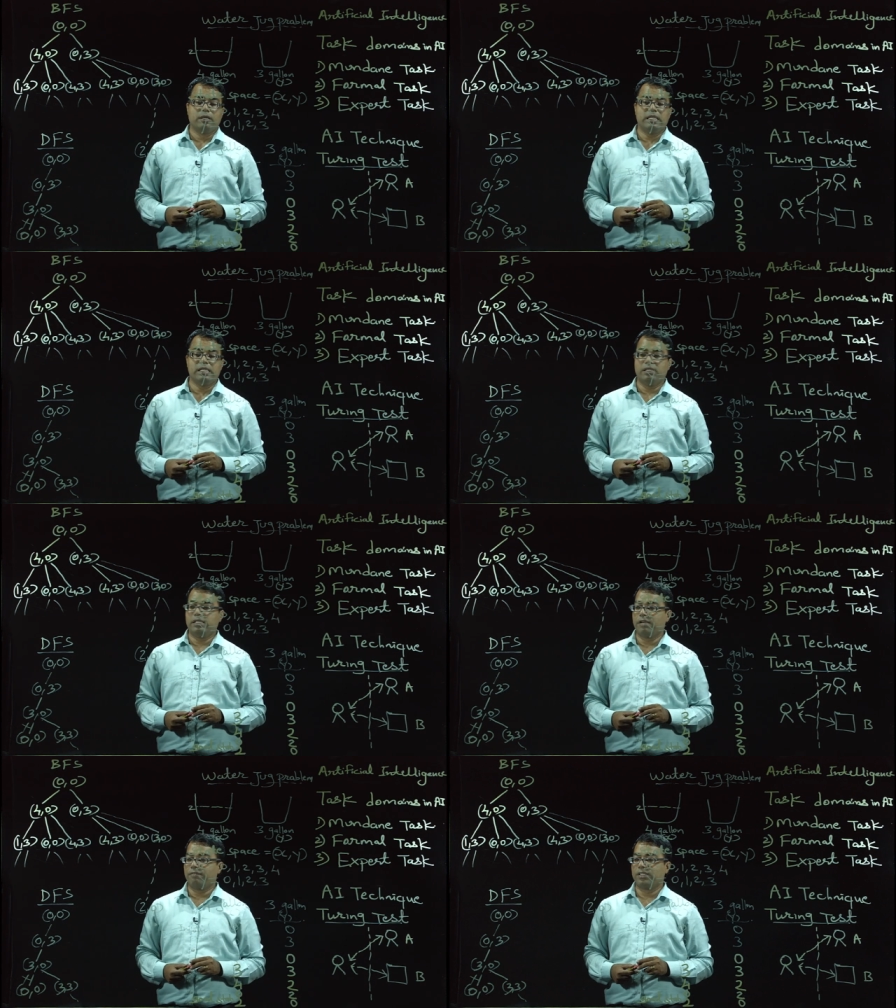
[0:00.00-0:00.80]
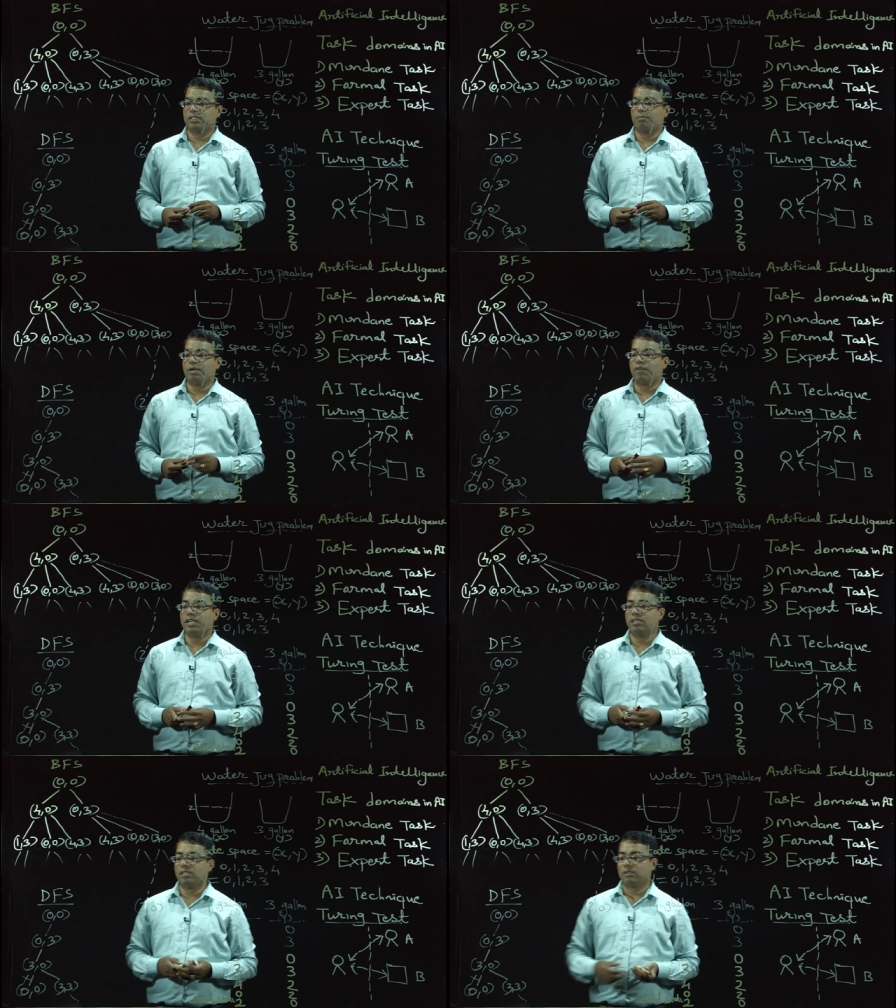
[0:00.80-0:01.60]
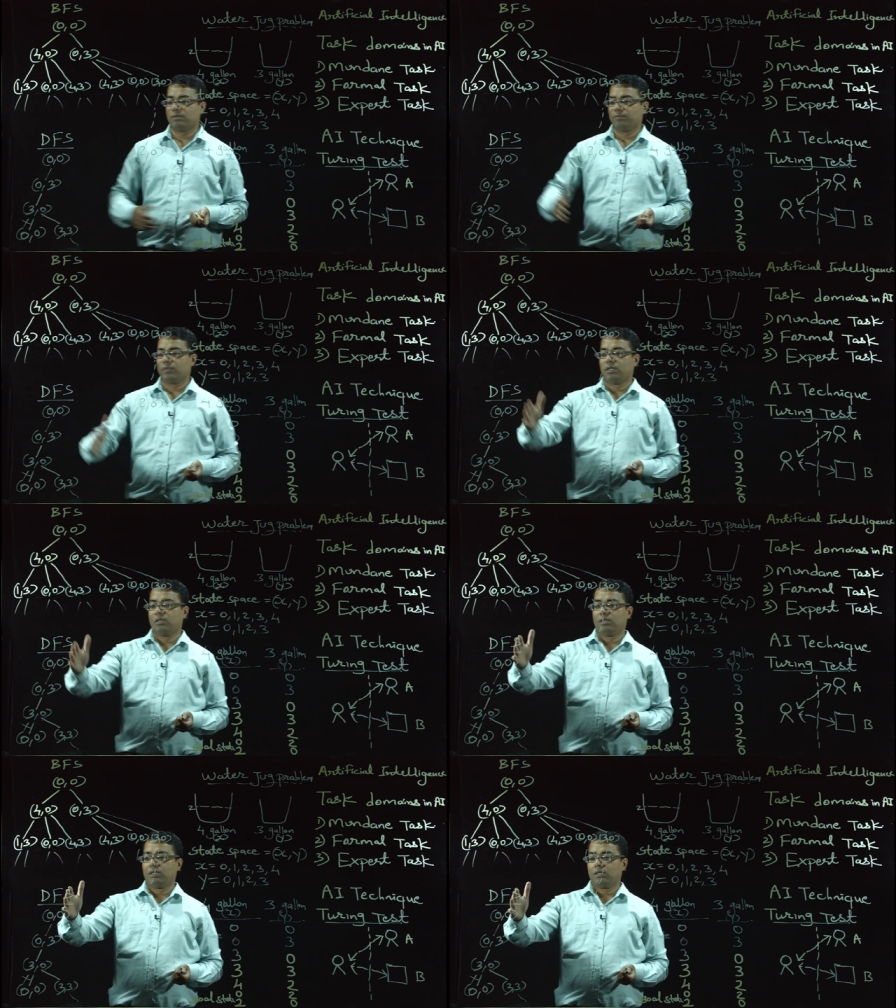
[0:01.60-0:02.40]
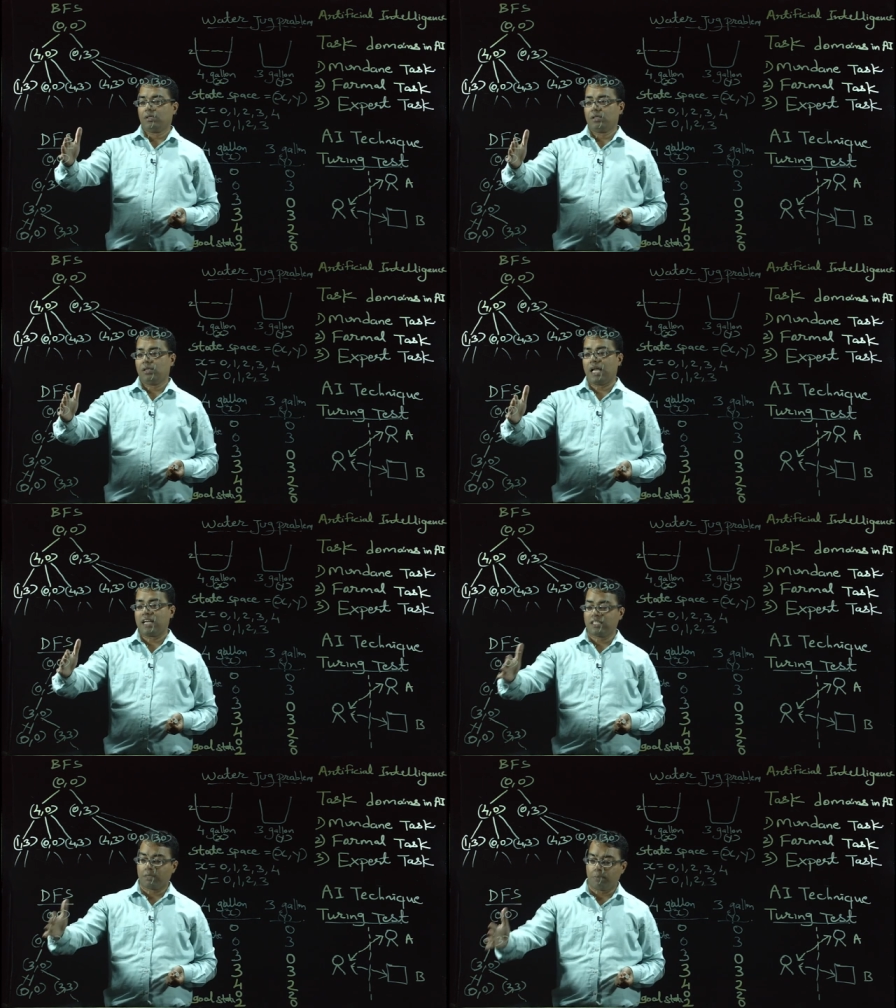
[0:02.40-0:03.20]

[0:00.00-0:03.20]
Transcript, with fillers: D DFS may find a larger